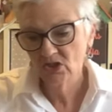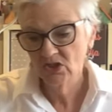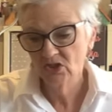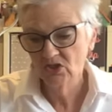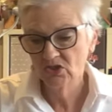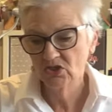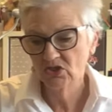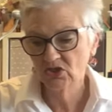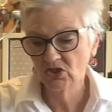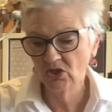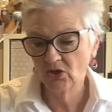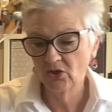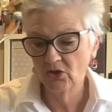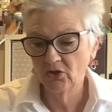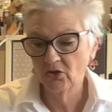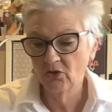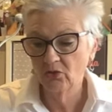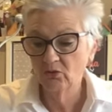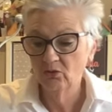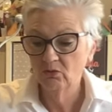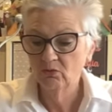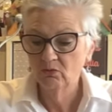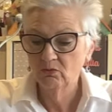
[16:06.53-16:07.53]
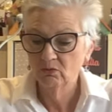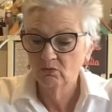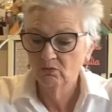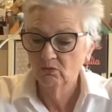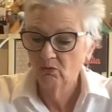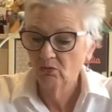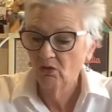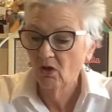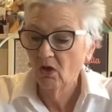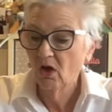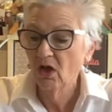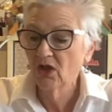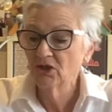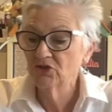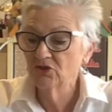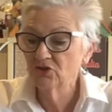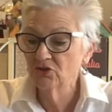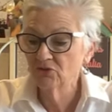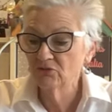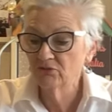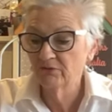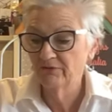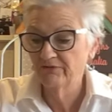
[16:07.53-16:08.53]
So I
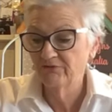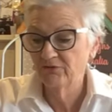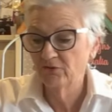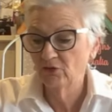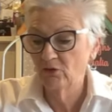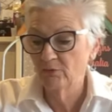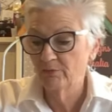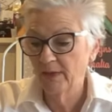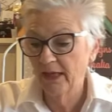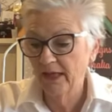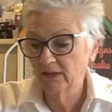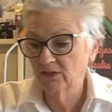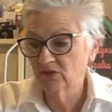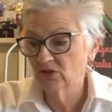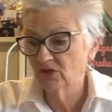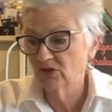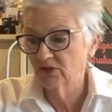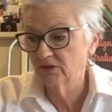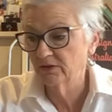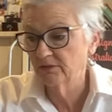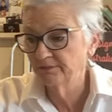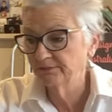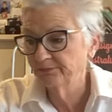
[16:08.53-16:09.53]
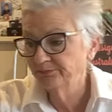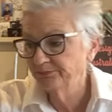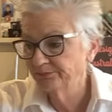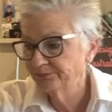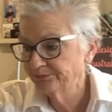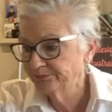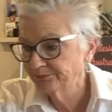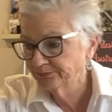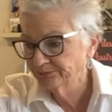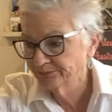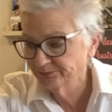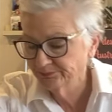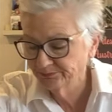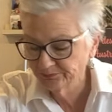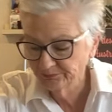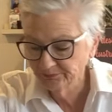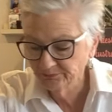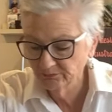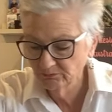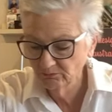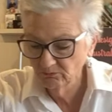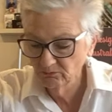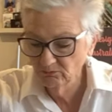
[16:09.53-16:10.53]
do refer back to them.
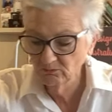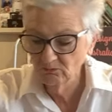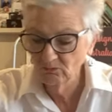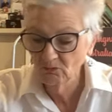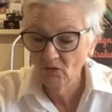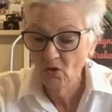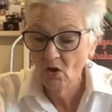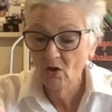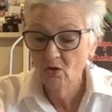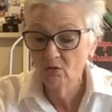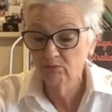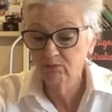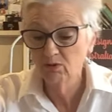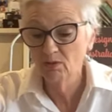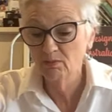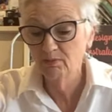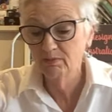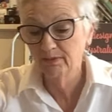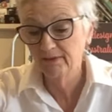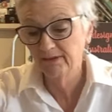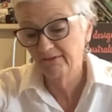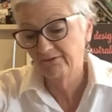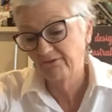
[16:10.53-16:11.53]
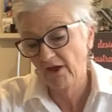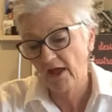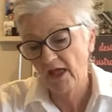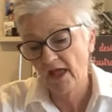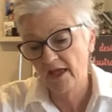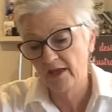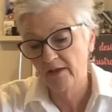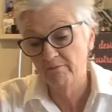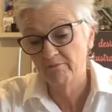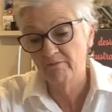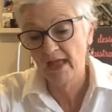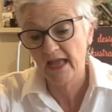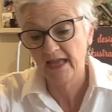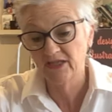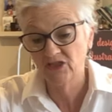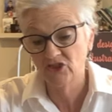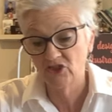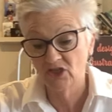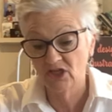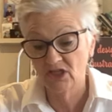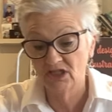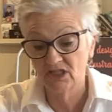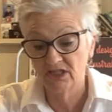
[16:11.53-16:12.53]
Probably if I had made
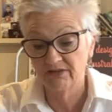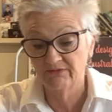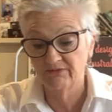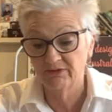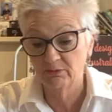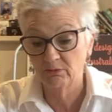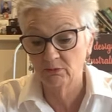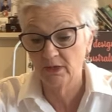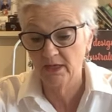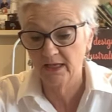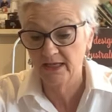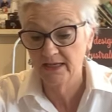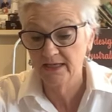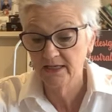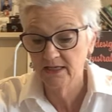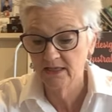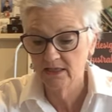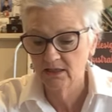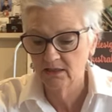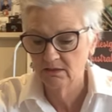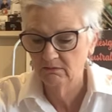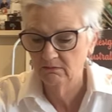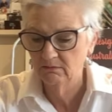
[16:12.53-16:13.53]
jeans every week,